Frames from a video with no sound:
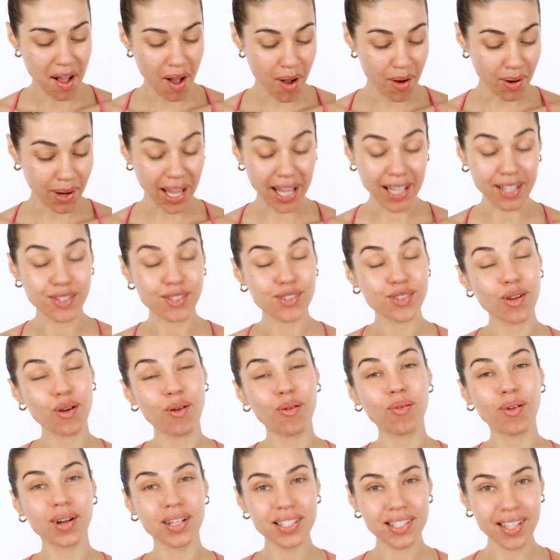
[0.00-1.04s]
Okay,
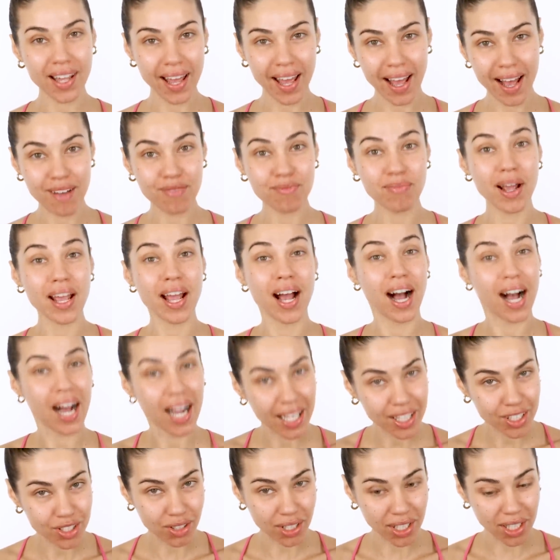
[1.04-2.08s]
so once I have my
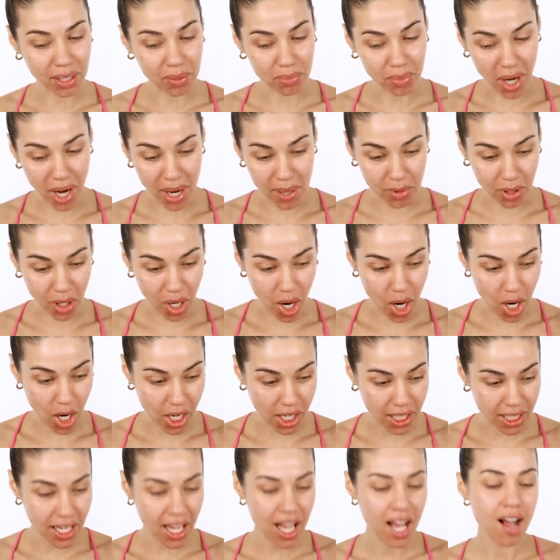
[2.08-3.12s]
hydrating primer
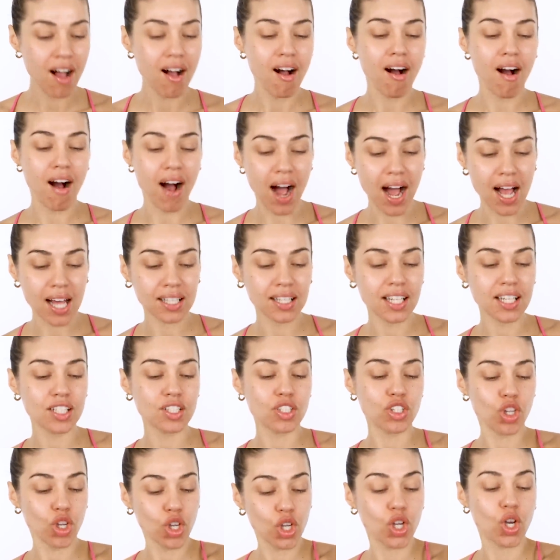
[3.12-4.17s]
on, I like
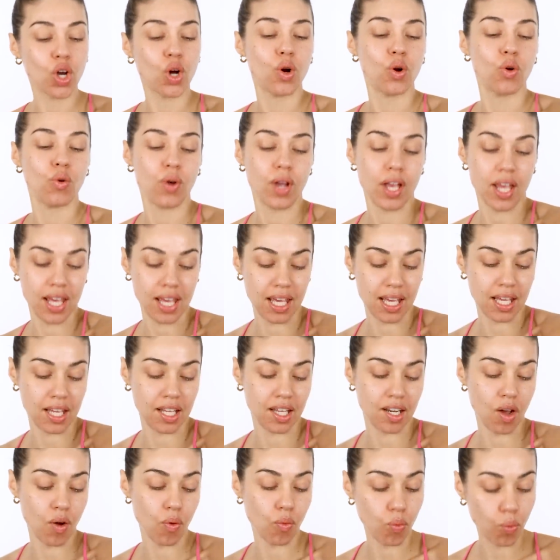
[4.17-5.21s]
to go
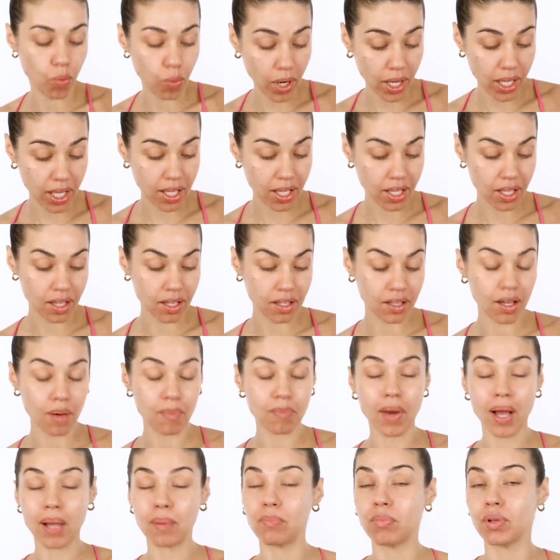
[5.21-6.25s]
in with
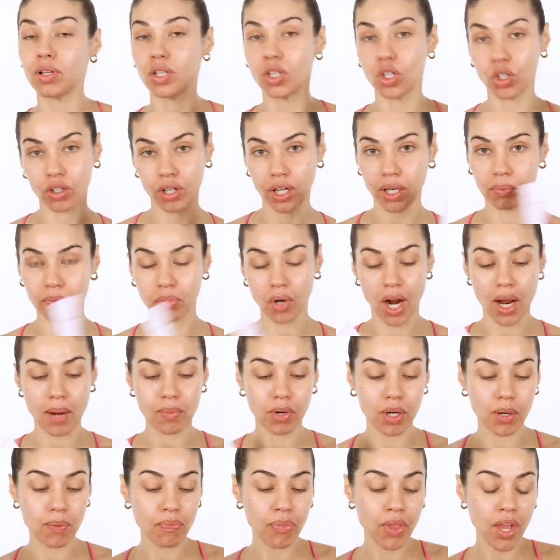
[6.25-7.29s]
my blurring
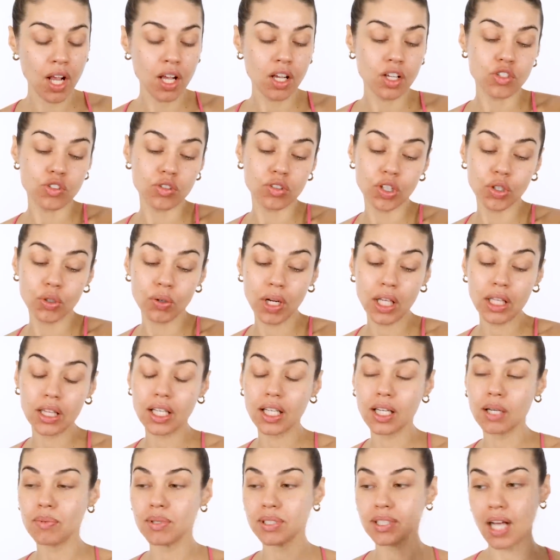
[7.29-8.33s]
primer. So the great
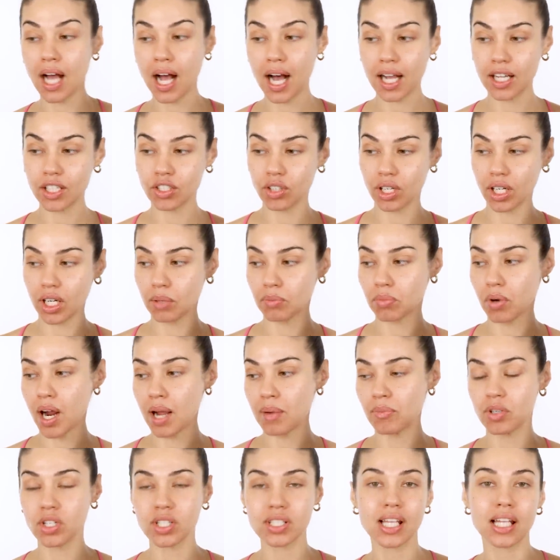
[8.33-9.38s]
thing about the hydrating
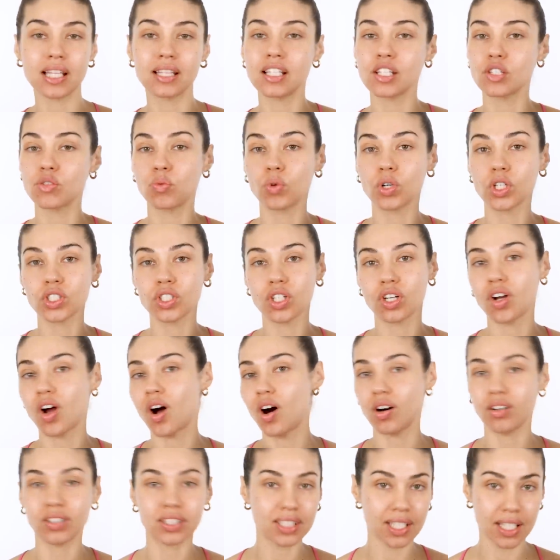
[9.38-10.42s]
primer is that this works on
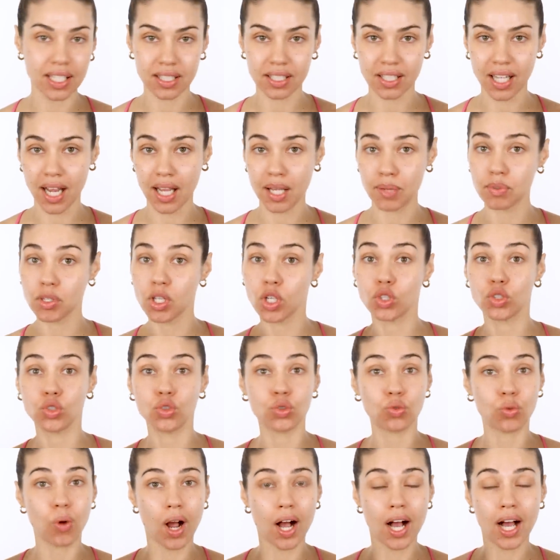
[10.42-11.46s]
all skin types.
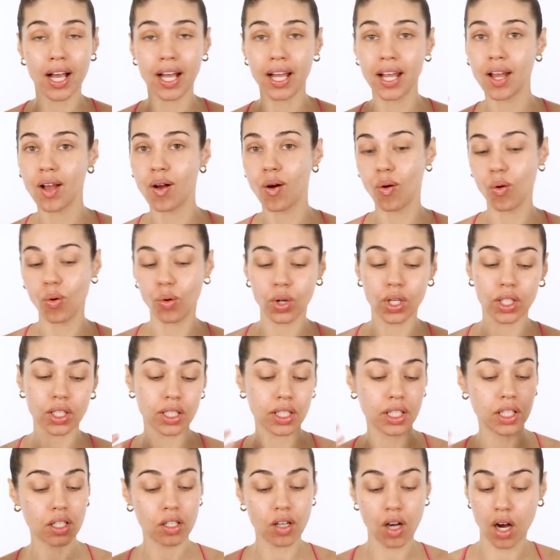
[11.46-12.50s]
Dry,
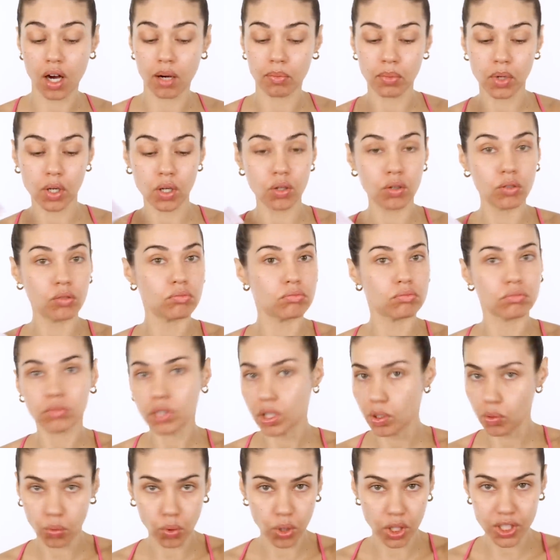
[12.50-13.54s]
oily combo
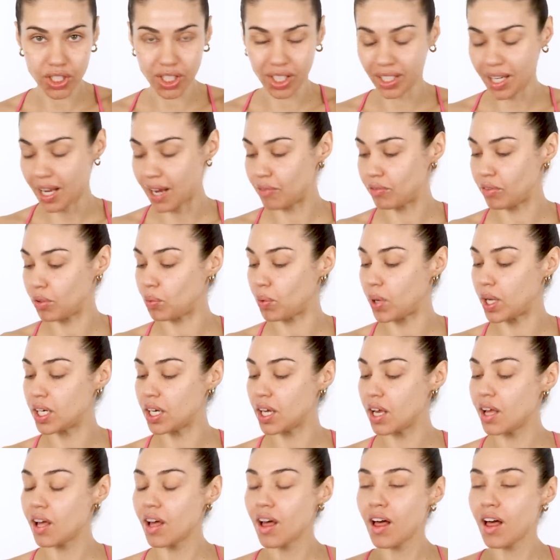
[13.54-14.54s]
works on everyone.